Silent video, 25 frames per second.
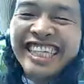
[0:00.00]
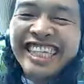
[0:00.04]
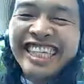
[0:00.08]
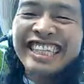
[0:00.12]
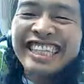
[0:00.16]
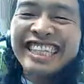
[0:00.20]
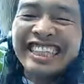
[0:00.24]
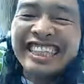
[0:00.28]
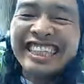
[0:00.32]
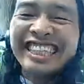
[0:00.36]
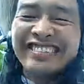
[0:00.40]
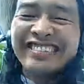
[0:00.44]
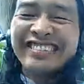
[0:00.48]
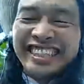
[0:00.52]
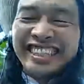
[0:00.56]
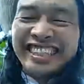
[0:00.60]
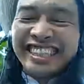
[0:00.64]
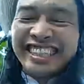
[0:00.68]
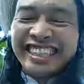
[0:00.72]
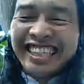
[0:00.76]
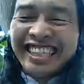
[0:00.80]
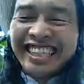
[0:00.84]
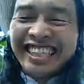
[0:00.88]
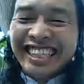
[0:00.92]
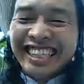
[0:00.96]
It's what's
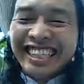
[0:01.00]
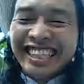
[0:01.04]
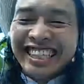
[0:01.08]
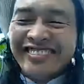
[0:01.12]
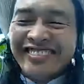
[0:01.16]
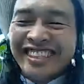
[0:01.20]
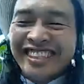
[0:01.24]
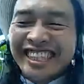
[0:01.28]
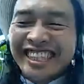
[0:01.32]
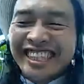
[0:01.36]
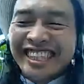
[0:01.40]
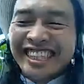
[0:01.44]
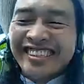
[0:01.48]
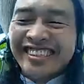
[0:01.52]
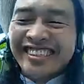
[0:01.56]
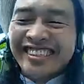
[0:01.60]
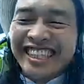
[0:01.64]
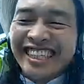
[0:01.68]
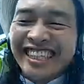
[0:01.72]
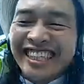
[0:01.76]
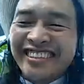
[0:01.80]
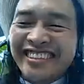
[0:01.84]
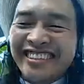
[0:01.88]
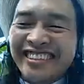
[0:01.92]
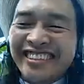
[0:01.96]
called the fiscal
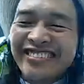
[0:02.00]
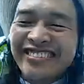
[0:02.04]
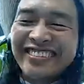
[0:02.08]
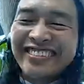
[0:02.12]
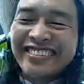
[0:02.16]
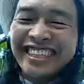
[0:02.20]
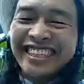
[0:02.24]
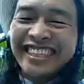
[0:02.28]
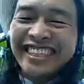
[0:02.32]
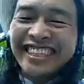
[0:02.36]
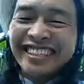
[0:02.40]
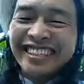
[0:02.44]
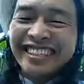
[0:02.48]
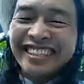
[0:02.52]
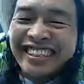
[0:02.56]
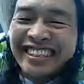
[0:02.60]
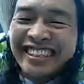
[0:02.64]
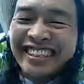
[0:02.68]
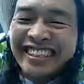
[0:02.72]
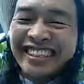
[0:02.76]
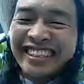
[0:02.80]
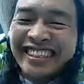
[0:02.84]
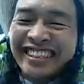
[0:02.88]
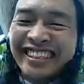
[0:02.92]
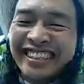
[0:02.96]
cliff, where
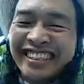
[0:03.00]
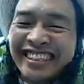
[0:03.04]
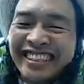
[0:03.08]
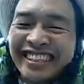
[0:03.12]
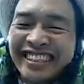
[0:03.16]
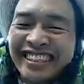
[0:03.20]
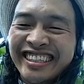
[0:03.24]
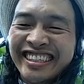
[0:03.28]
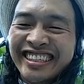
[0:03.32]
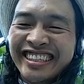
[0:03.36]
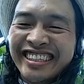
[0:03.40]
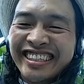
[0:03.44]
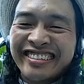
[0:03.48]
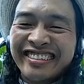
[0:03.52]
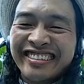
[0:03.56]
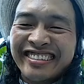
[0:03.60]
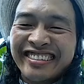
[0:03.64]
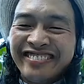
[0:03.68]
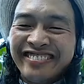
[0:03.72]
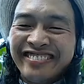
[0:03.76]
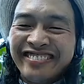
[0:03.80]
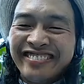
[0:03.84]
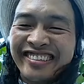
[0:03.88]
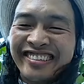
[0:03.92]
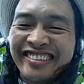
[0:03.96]
the federal
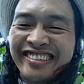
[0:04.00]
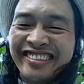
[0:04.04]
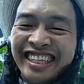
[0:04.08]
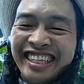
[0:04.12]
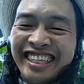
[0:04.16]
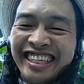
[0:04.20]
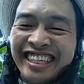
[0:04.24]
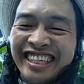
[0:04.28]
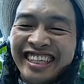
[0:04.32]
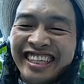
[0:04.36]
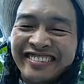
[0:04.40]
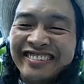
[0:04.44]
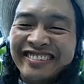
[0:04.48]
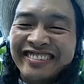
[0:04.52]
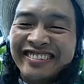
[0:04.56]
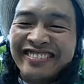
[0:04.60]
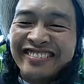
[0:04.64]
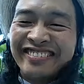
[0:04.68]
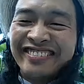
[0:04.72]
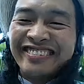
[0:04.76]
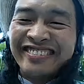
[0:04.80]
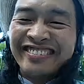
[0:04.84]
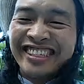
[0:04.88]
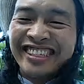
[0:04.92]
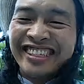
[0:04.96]
pandemic relief money
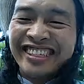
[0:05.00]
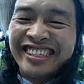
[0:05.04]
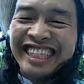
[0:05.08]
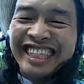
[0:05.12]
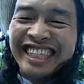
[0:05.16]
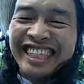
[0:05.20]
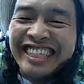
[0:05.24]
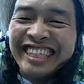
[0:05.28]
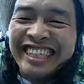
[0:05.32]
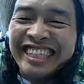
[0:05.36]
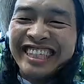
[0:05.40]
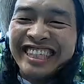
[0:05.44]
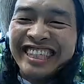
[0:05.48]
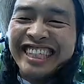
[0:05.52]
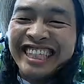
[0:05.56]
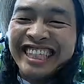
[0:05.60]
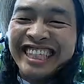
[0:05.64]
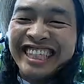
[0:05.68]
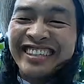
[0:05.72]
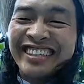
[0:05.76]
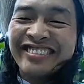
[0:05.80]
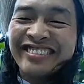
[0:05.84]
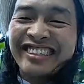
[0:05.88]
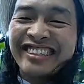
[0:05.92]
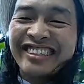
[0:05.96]
runs out in a
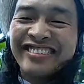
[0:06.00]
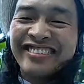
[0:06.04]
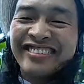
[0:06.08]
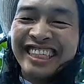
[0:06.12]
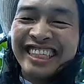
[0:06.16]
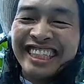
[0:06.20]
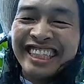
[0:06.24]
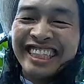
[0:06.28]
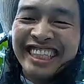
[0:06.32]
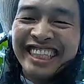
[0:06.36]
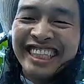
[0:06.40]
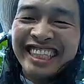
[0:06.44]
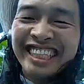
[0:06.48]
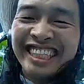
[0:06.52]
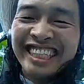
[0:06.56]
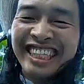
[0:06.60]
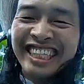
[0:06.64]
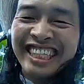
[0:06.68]
couple of years.